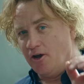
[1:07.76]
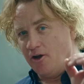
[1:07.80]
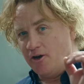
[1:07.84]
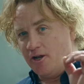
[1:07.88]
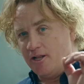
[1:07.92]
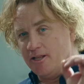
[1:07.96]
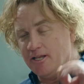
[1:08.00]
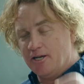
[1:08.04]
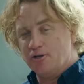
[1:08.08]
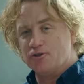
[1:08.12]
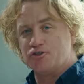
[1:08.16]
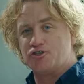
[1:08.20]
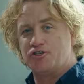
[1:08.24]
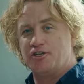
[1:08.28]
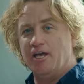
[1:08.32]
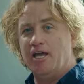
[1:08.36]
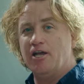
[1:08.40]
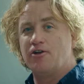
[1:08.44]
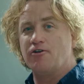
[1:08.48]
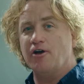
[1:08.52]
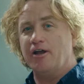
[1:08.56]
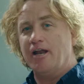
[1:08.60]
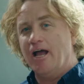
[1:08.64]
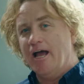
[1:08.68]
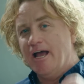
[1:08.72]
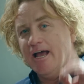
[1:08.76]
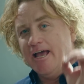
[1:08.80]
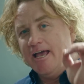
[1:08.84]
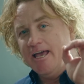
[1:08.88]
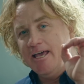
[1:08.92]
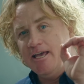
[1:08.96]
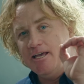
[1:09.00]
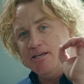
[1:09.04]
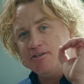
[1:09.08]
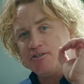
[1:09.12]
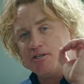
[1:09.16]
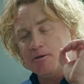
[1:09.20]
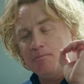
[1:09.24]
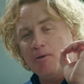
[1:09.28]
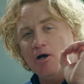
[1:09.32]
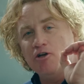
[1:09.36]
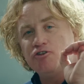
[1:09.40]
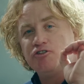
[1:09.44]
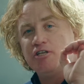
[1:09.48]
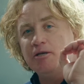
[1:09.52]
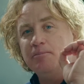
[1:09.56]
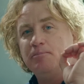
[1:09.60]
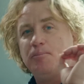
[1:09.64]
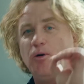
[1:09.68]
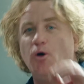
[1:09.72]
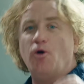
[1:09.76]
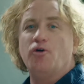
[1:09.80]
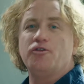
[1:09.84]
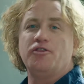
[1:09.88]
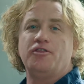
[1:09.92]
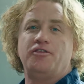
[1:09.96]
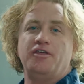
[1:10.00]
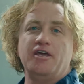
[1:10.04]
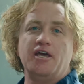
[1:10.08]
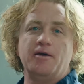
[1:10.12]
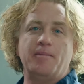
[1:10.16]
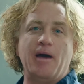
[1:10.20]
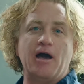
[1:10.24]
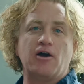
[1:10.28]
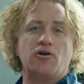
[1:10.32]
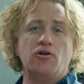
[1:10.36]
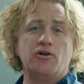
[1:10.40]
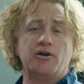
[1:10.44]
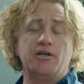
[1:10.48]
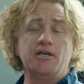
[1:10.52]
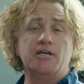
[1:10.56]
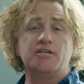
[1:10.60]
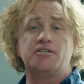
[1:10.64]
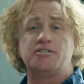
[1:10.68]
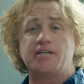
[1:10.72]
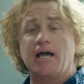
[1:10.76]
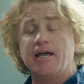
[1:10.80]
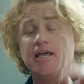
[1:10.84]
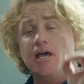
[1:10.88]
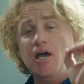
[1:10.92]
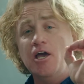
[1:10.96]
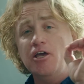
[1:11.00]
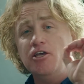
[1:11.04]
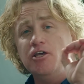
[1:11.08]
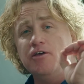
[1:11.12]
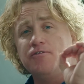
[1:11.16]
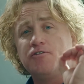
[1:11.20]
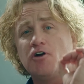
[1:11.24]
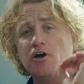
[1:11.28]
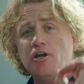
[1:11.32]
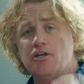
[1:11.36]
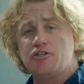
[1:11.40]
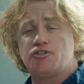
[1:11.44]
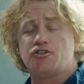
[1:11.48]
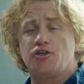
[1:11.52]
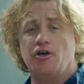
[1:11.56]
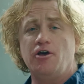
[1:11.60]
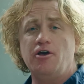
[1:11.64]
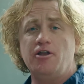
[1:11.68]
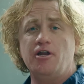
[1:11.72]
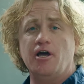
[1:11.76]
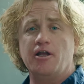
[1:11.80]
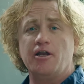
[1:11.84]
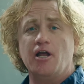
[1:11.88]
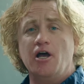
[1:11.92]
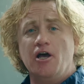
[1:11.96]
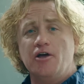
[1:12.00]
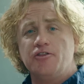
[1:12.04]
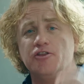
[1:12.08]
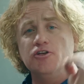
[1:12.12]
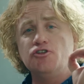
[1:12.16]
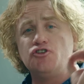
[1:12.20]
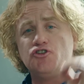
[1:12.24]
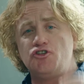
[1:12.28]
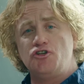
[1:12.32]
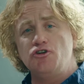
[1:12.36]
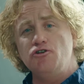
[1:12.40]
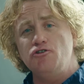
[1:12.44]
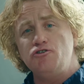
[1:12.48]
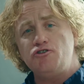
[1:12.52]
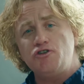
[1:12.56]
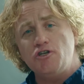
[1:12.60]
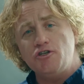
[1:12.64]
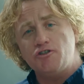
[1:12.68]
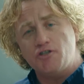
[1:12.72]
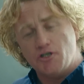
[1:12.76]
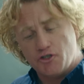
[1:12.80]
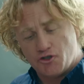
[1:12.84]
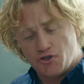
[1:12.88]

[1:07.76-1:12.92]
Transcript: on a little secret. Here's the most important thing about cooking a steak. You've got to turn it. The juices